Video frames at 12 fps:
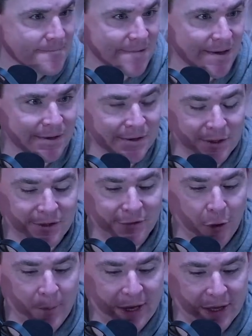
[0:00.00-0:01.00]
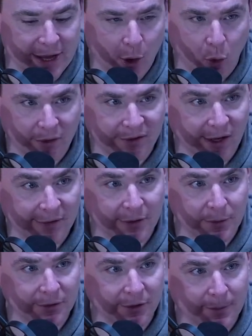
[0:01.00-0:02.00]
There's only so many, like, horse
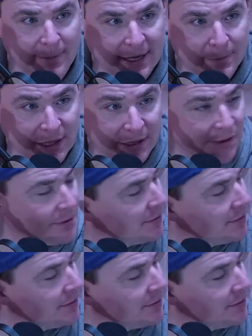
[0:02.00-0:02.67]
testicles you can make him eat.